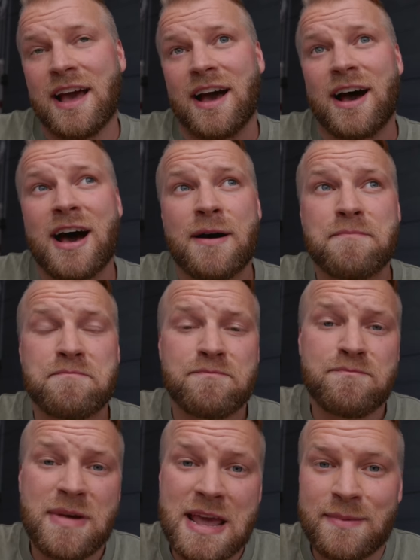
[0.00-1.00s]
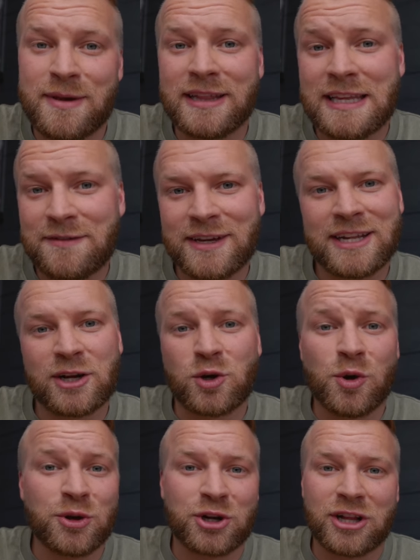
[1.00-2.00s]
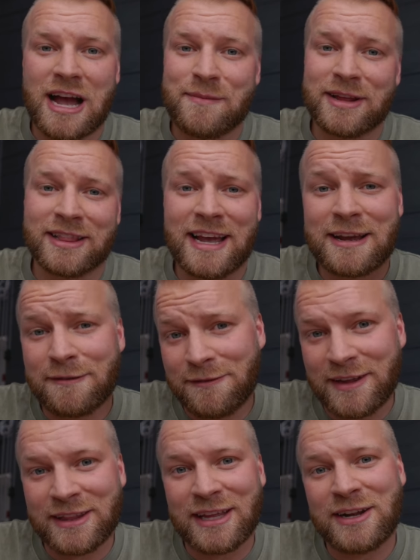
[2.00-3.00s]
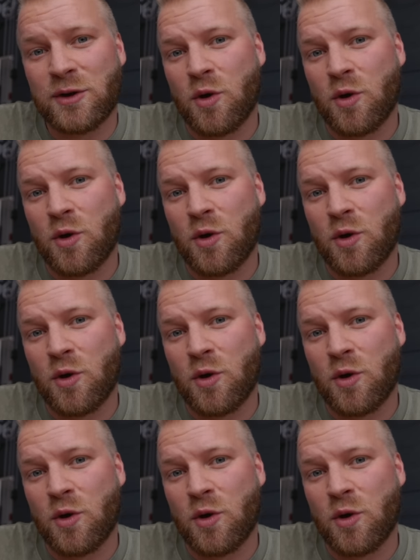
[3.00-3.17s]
uh, maybe living in a colder climate like Finland